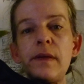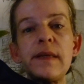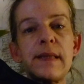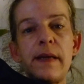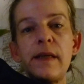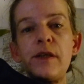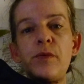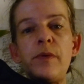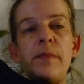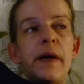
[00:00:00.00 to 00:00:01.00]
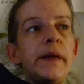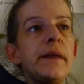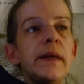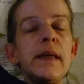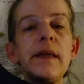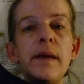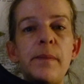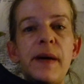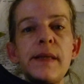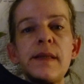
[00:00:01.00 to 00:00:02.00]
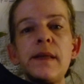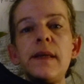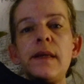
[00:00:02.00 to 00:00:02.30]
is likely to be mine, but